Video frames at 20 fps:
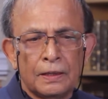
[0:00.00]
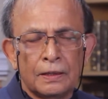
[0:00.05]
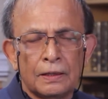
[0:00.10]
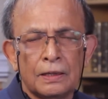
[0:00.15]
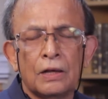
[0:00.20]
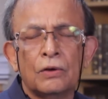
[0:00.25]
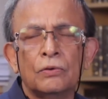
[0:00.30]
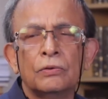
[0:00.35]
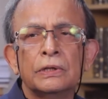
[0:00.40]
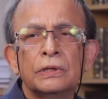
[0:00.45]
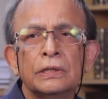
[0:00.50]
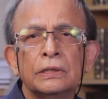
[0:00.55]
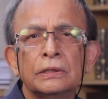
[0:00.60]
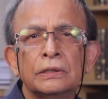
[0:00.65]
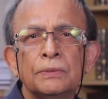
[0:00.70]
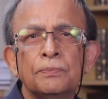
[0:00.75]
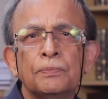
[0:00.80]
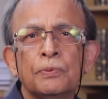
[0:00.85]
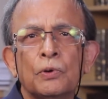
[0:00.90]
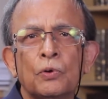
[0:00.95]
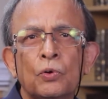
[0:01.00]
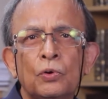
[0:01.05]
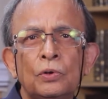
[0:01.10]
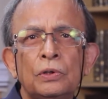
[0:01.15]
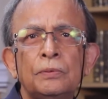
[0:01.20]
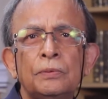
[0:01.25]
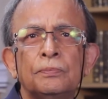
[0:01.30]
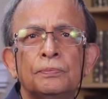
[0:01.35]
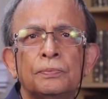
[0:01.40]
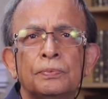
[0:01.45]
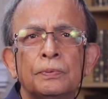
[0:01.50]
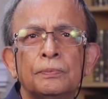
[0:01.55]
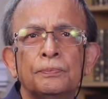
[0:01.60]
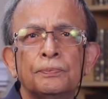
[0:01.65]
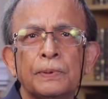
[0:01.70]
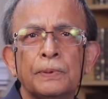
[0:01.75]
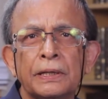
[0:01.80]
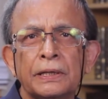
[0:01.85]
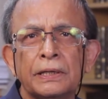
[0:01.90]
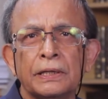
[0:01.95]
Now, the whole
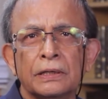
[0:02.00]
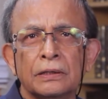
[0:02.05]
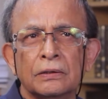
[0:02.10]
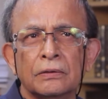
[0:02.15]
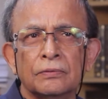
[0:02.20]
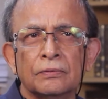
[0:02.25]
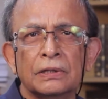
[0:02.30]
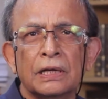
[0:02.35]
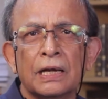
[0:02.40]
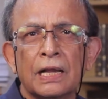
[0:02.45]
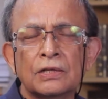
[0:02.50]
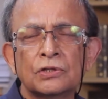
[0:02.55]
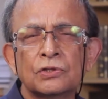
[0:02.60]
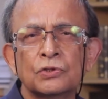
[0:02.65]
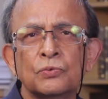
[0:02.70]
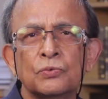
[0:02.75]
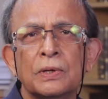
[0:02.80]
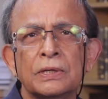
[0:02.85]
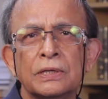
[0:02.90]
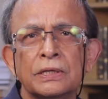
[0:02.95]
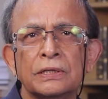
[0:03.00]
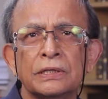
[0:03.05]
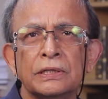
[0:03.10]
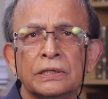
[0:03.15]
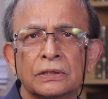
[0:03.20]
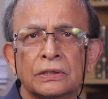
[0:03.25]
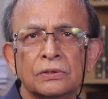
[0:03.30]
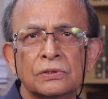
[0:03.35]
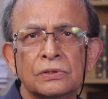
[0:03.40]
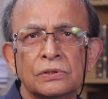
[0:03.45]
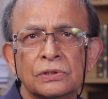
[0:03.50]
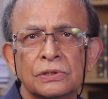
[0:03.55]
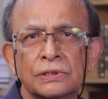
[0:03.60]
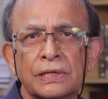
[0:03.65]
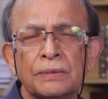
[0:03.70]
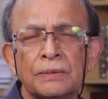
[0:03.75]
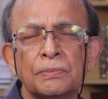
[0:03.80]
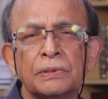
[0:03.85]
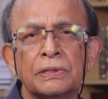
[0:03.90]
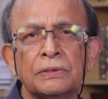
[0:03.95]
period of the last 200 years
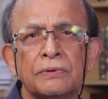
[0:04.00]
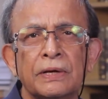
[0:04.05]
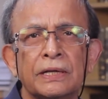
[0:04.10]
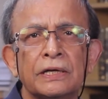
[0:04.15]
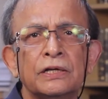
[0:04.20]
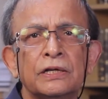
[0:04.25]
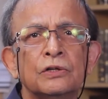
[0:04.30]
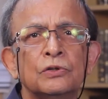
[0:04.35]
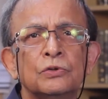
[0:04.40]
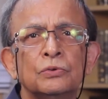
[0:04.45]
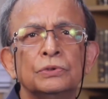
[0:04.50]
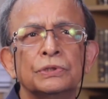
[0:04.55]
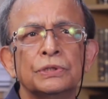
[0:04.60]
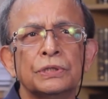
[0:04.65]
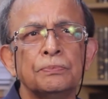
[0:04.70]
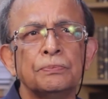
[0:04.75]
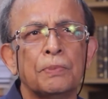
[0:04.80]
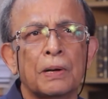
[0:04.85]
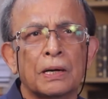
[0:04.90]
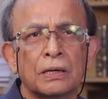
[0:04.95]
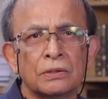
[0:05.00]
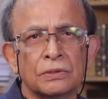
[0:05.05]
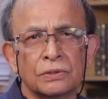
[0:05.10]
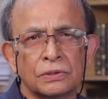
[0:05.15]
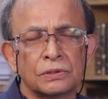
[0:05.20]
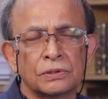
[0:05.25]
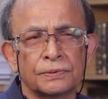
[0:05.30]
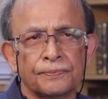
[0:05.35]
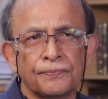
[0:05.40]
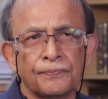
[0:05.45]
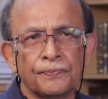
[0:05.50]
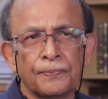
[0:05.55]
can be divided into three parts.